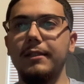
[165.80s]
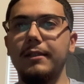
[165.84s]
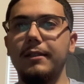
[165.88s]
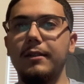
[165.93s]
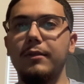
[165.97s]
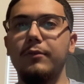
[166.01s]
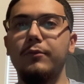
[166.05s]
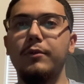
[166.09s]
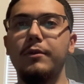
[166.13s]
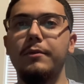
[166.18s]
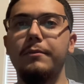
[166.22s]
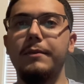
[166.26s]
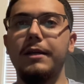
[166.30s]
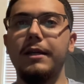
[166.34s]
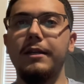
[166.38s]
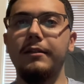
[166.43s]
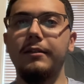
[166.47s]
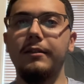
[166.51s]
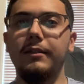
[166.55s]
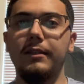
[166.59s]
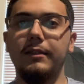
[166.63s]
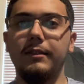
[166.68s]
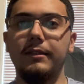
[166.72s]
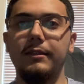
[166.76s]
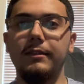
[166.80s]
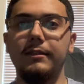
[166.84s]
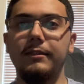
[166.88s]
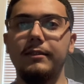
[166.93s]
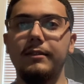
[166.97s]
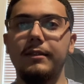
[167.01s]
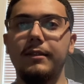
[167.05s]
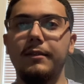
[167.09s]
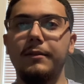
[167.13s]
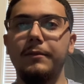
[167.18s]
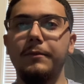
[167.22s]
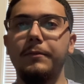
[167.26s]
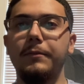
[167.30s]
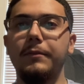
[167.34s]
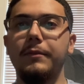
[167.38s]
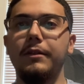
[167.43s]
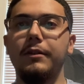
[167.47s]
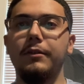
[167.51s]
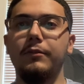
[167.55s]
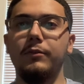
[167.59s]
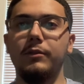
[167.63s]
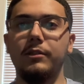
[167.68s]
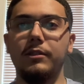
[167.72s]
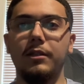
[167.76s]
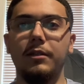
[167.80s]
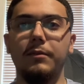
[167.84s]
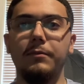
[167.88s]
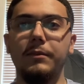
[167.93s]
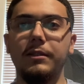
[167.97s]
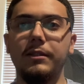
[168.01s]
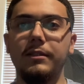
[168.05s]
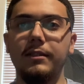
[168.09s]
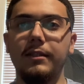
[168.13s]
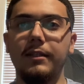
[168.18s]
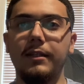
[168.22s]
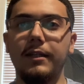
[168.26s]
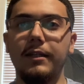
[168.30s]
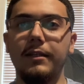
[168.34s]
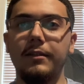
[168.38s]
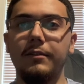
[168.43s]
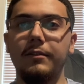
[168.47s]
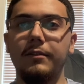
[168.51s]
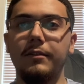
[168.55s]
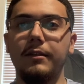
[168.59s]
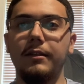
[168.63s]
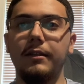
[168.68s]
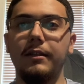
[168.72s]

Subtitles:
What mattered at this time was coming together